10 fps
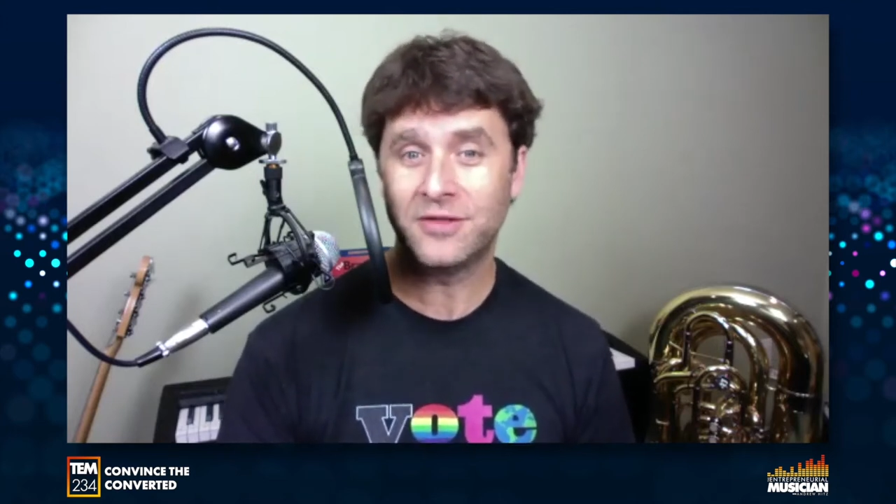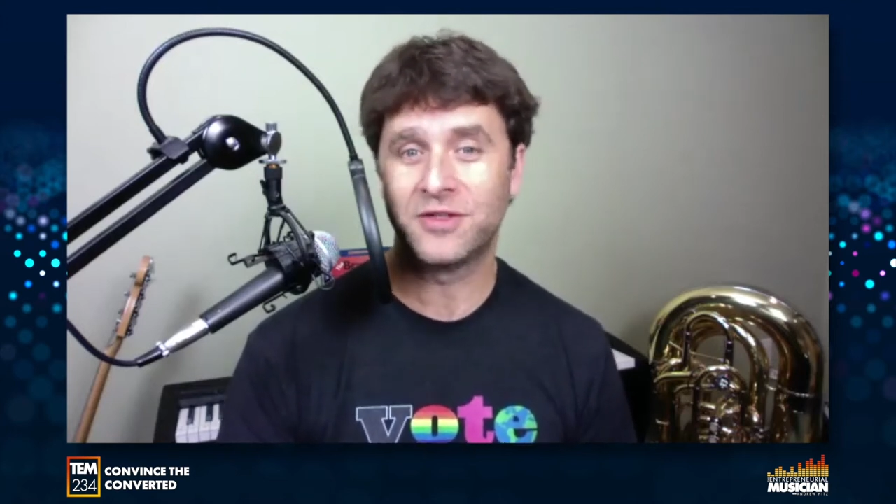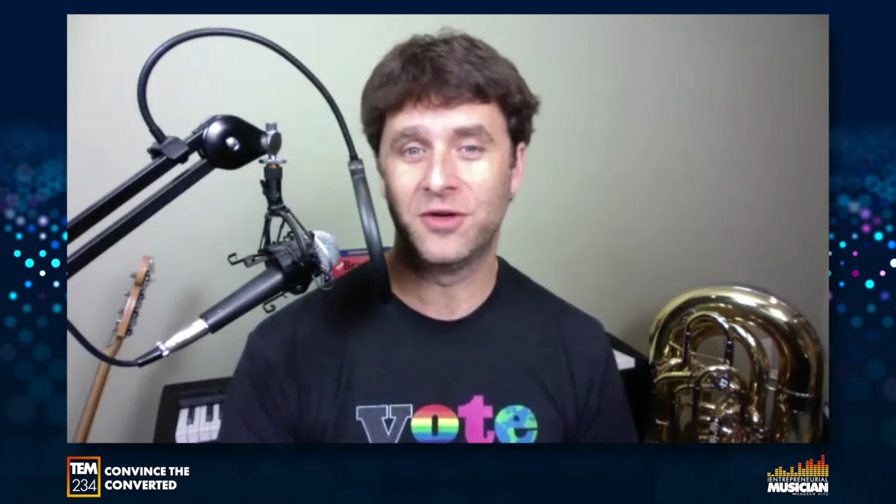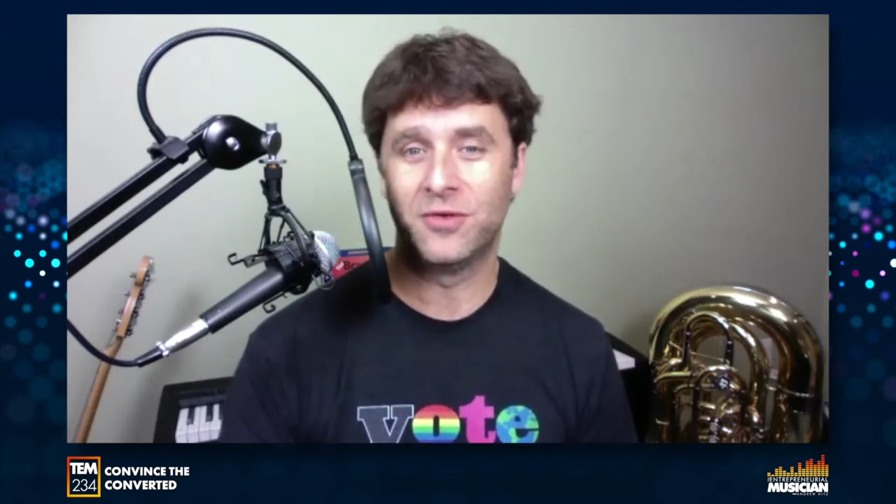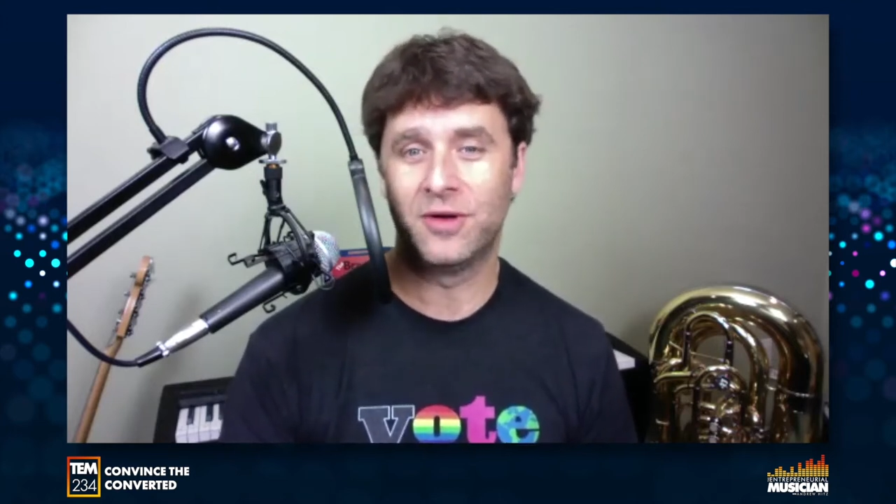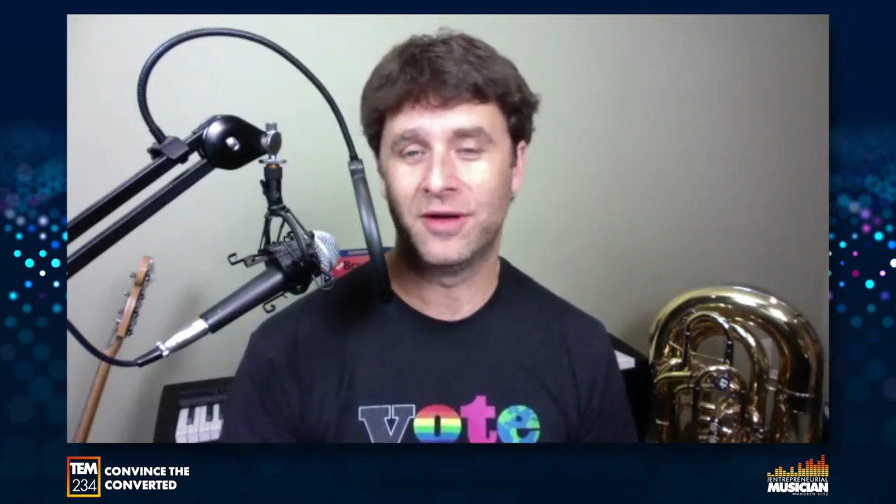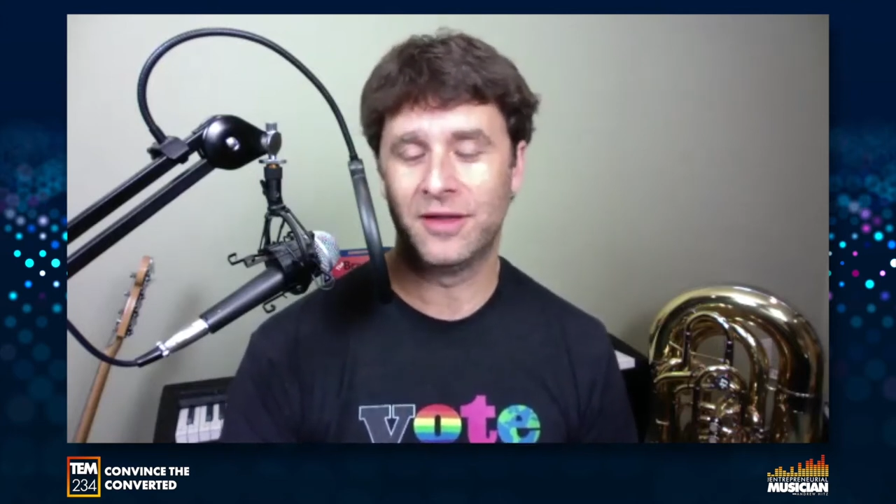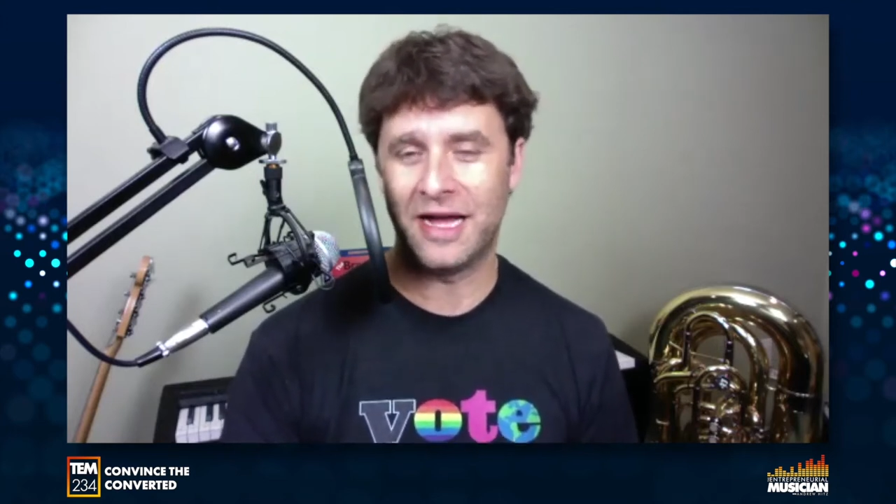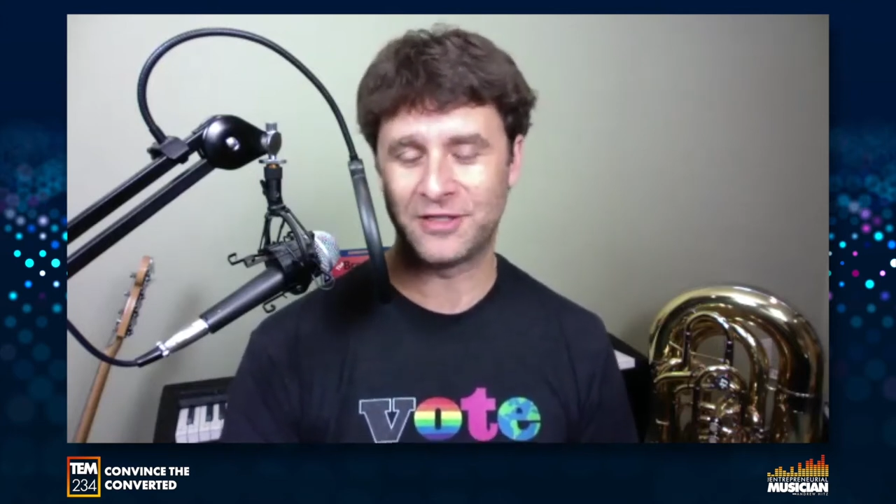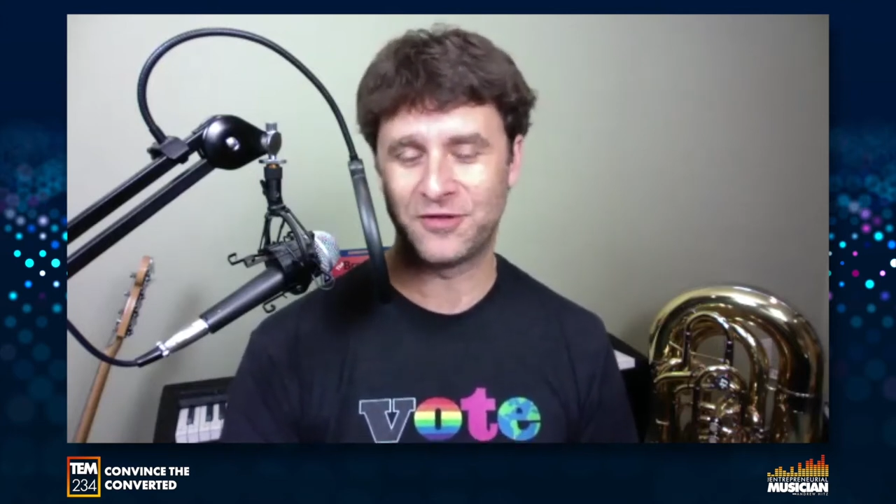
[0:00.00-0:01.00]
So
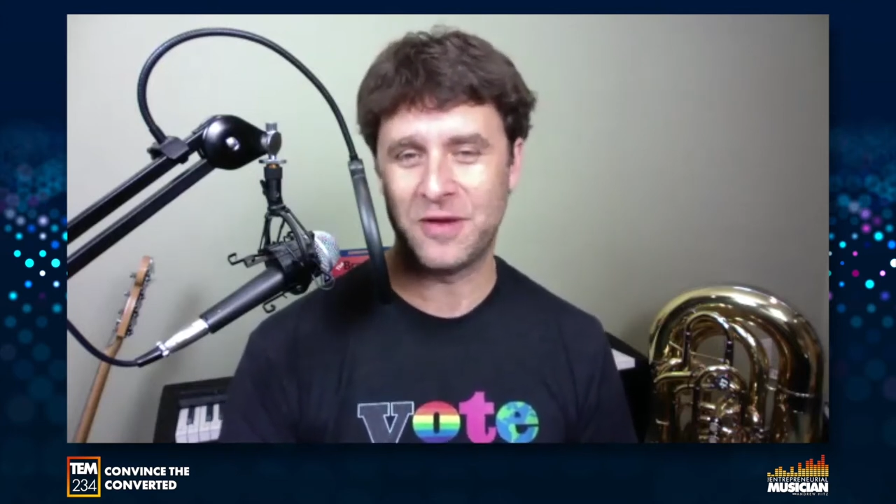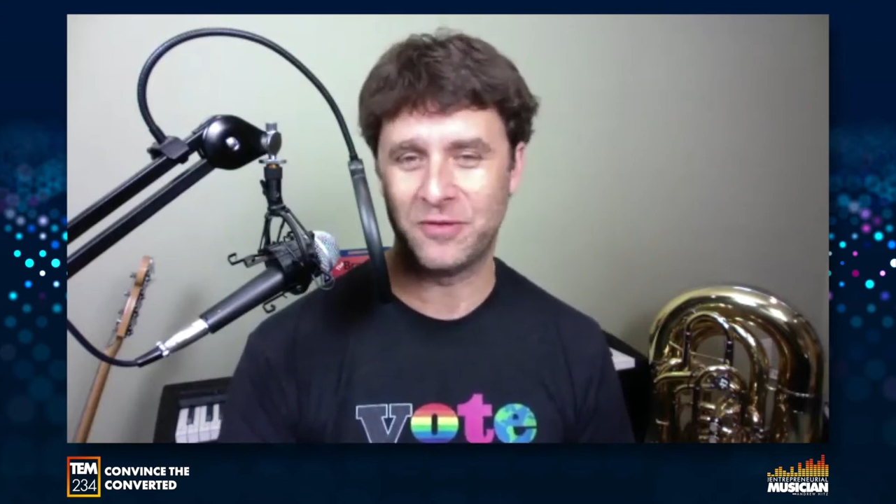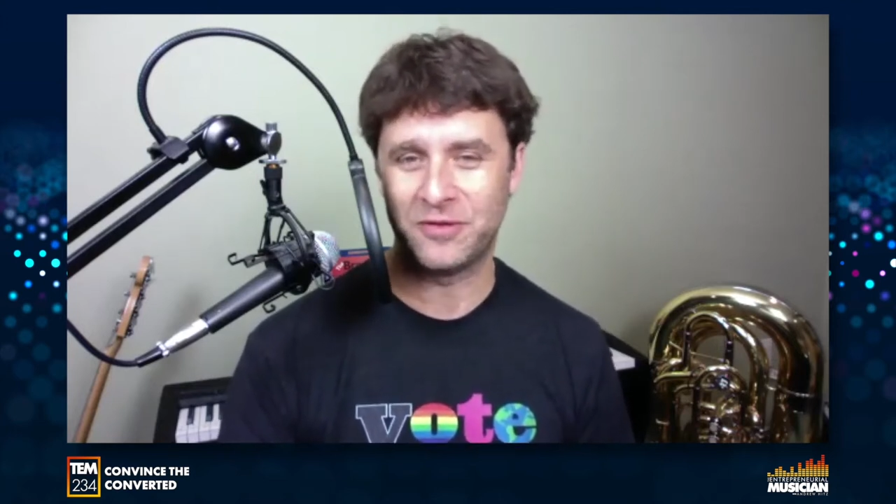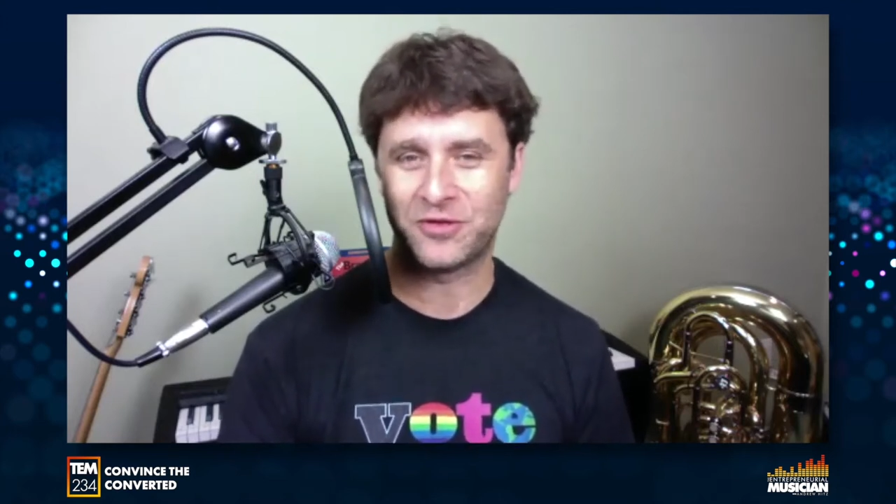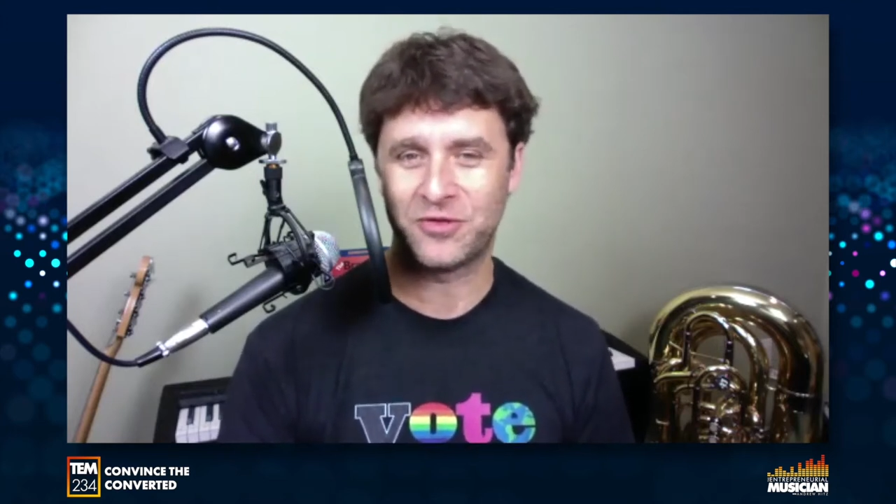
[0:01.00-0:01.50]
lots of people's